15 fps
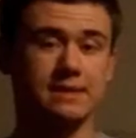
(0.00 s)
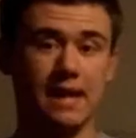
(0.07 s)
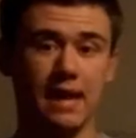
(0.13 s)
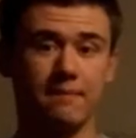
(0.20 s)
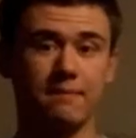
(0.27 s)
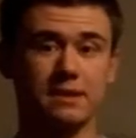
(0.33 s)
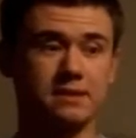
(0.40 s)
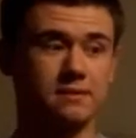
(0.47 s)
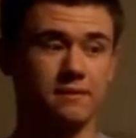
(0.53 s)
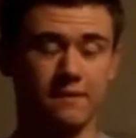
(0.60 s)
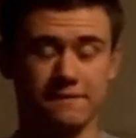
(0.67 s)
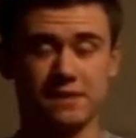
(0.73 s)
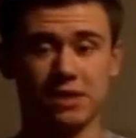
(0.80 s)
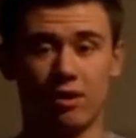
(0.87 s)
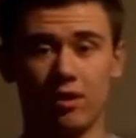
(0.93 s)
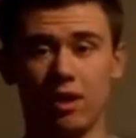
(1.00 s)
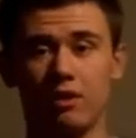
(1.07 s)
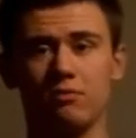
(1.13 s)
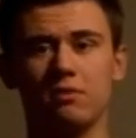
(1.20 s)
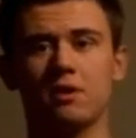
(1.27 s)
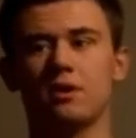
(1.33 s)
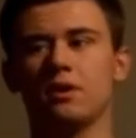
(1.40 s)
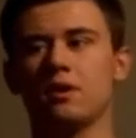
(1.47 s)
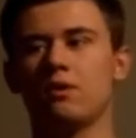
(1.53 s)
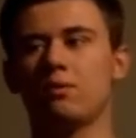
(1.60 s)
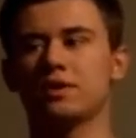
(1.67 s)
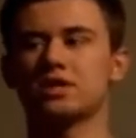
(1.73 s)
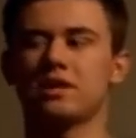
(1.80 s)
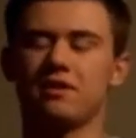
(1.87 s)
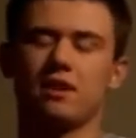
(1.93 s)
name of Solo,
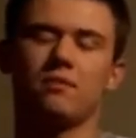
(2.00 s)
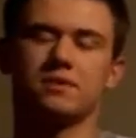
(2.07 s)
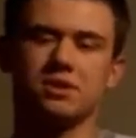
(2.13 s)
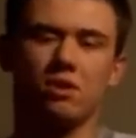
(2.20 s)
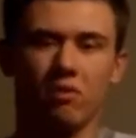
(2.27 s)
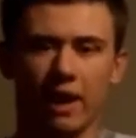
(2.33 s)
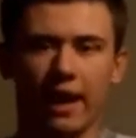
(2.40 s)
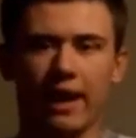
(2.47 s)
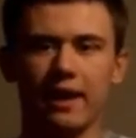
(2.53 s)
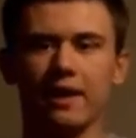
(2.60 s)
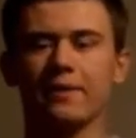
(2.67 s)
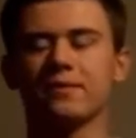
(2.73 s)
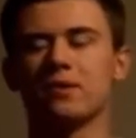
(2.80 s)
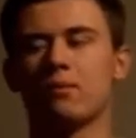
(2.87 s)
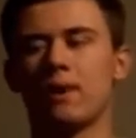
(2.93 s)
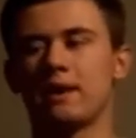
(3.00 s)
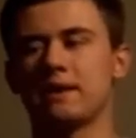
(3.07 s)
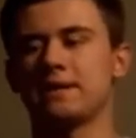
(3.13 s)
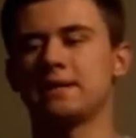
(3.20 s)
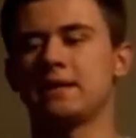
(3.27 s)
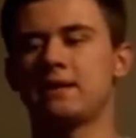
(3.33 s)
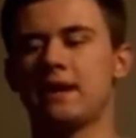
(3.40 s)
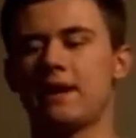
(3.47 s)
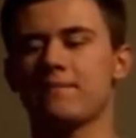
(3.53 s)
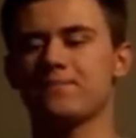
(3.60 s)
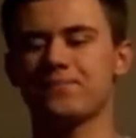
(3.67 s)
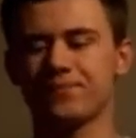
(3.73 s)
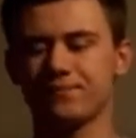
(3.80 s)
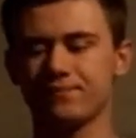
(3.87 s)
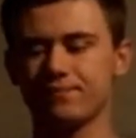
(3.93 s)
which I thought was okay, the way they did that.
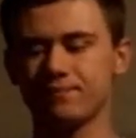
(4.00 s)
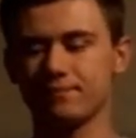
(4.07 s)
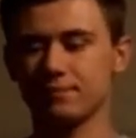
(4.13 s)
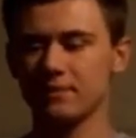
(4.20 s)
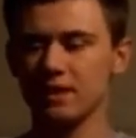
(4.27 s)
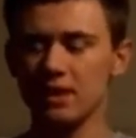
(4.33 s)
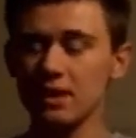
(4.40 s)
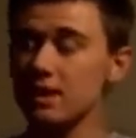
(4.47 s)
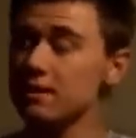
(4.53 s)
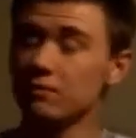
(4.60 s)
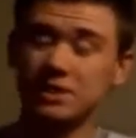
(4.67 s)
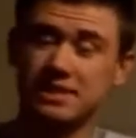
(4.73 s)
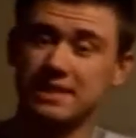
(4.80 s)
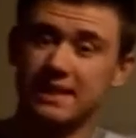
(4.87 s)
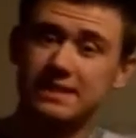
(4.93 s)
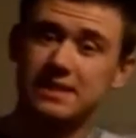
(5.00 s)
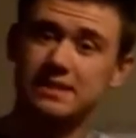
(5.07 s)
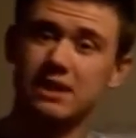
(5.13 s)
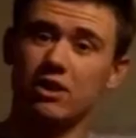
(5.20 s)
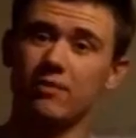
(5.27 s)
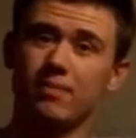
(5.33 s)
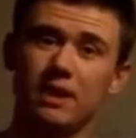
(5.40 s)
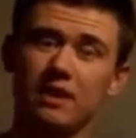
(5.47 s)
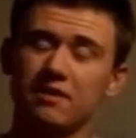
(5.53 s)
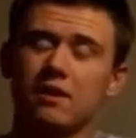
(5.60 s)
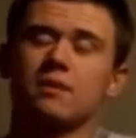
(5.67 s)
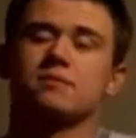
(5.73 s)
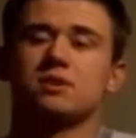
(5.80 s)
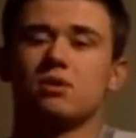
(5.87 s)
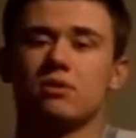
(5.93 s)
Wasn't necessary, but I
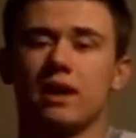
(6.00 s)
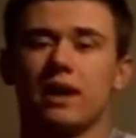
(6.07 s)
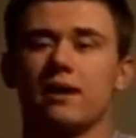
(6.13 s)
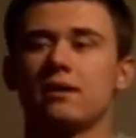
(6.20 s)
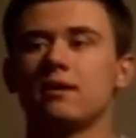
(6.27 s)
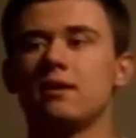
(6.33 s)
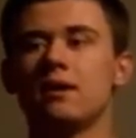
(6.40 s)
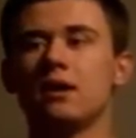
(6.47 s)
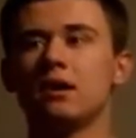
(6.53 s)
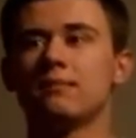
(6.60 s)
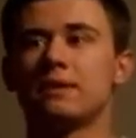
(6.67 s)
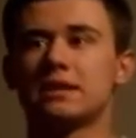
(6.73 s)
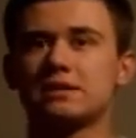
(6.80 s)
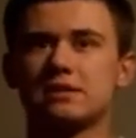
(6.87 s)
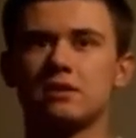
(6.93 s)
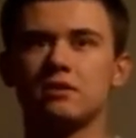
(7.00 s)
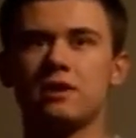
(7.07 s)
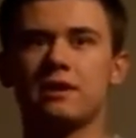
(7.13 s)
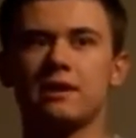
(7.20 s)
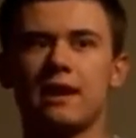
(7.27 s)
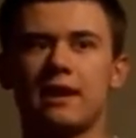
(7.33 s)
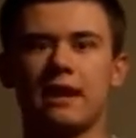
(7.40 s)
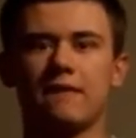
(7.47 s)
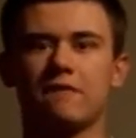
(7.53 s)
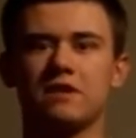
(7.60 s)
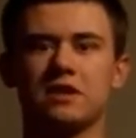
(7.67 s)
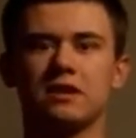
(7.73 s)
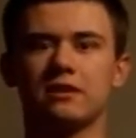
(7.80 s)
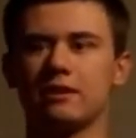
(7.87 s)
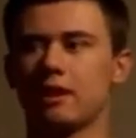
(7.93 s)
thought it was okay. But excluding that,
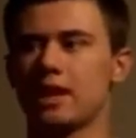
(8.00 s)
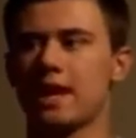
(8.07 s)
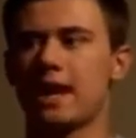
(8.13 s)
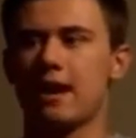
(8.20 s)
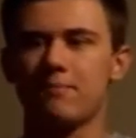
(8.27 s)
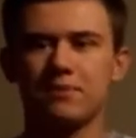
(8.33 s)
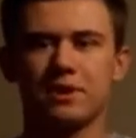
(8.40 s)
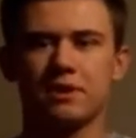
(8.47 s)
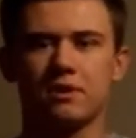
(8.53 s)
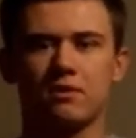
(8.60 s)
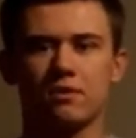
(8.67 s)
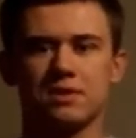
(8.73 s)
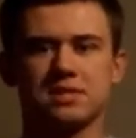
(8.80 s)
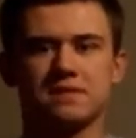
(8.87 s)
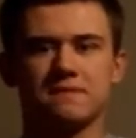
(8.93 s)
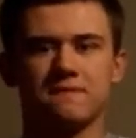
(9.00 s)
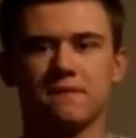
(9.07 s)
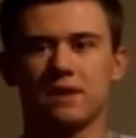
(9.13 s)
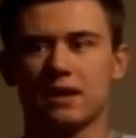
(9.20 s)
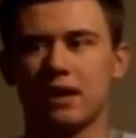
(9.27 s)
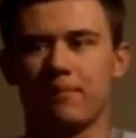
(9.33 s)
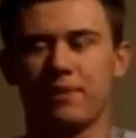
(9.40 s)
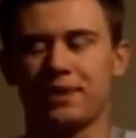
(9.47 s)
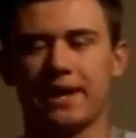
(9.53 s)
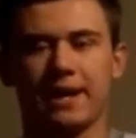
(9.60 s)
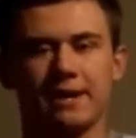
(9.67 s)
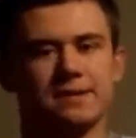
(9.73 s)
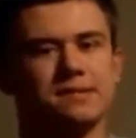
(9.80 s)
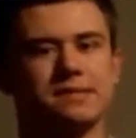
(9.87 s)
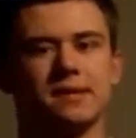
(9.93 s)
everything literally happened in the course of a couple
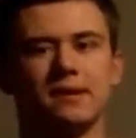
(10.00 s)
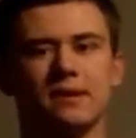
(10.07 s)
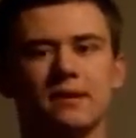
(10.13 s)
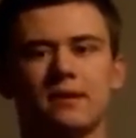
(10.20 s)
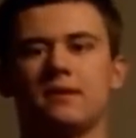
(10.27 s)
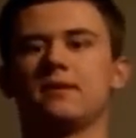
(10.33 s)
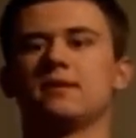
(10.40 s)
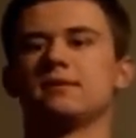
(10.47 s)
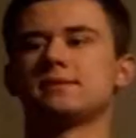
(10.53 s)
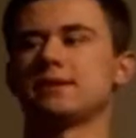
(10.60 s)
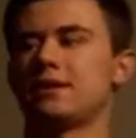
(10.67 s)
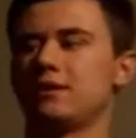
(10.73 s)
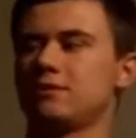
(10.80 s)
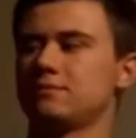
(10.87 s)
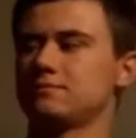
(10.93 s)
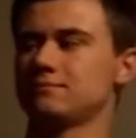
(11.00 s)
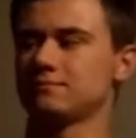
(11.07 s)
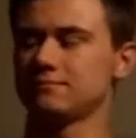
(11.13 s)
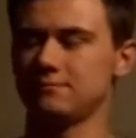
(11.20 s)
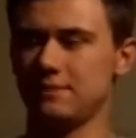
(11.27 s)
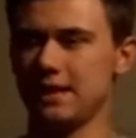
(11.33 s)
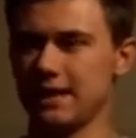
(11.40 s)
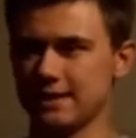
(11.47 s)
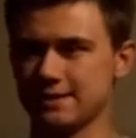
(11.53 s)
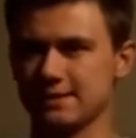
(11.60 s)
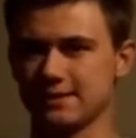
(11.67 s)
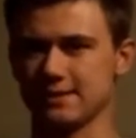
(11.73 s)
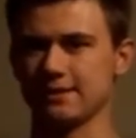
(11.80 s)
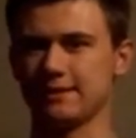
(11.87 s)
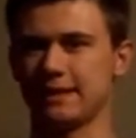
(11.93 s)
days. So,
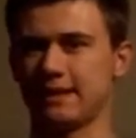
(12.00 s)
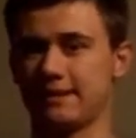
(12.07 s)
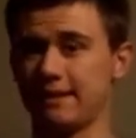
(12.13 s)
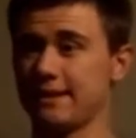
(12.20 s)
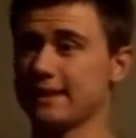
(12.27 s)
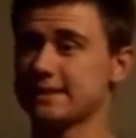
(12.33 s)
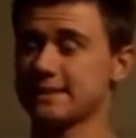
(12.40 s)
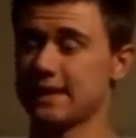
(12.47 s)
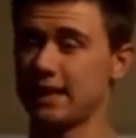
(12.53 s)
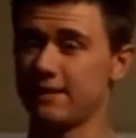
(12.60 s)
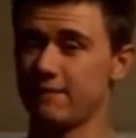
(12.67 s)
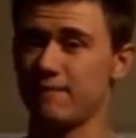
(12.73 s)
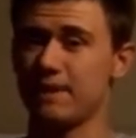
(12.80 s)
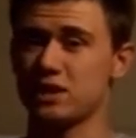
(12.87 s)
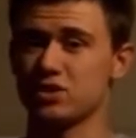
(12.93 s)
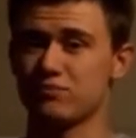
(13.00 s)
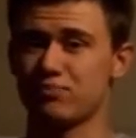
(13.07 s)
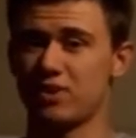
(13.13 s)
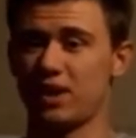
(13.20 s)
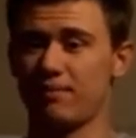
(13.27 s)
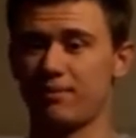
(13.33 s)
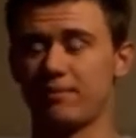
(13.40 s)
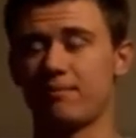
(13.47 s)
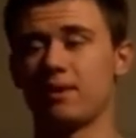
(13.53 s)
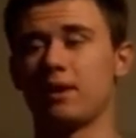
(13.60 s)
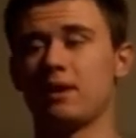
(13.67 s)
yes, I think that's kind of a major problem.